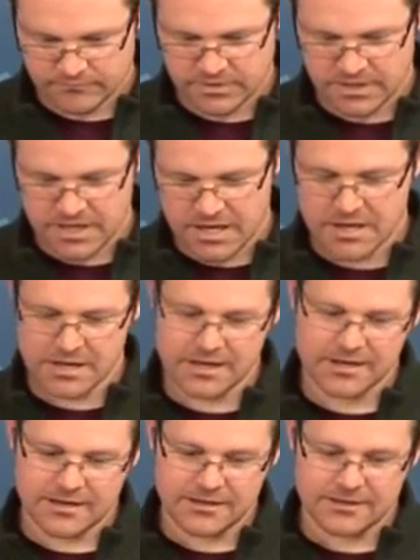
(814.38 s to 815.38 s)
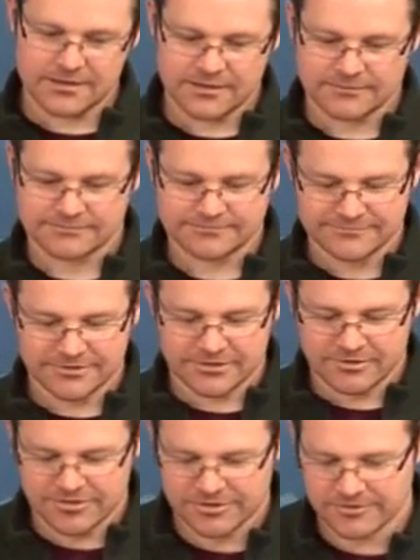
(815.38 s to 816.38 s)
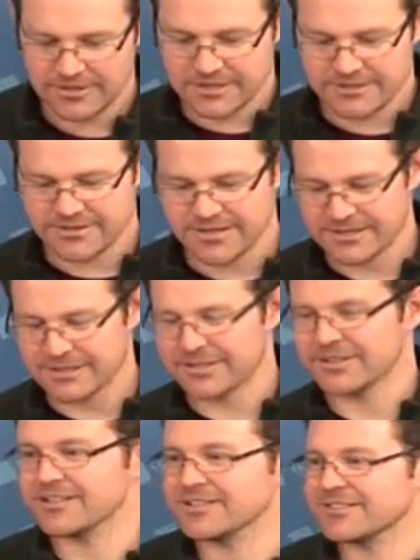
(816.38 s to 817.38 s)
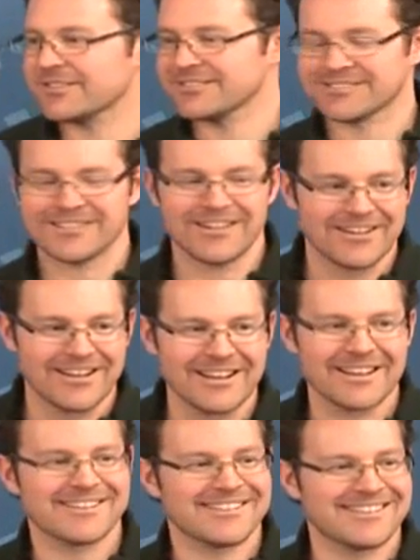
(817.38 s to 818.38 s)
Yay! Course grade is 96. Got an A.